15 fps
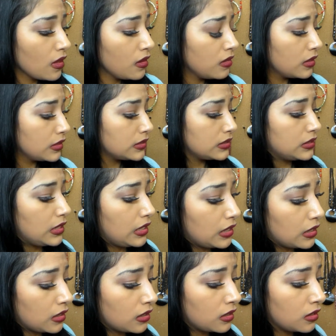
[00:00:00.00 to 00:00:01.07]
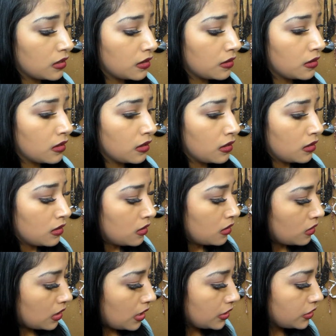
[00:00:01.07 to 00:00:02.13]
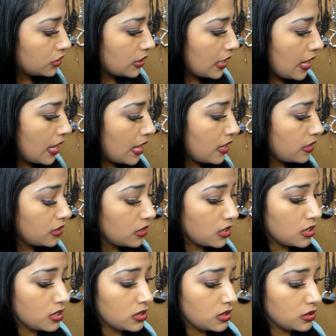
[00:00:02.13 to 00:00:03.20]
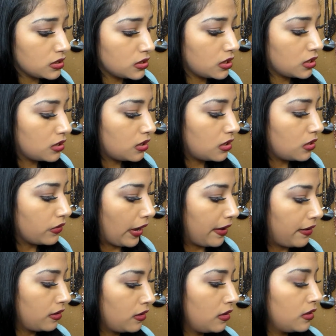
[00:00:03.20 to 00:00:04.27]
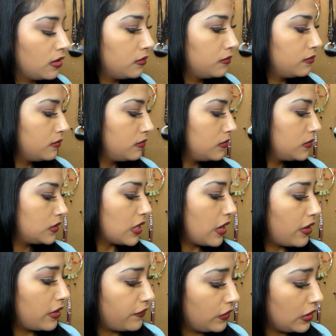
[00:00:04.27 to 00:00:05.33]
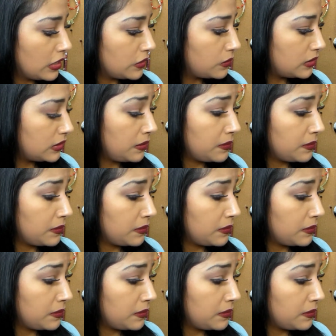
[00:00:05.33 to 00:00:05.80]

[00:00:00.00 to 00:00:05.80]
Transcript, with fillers: let's see. I just had it. Okay. Sorry, if you guys would see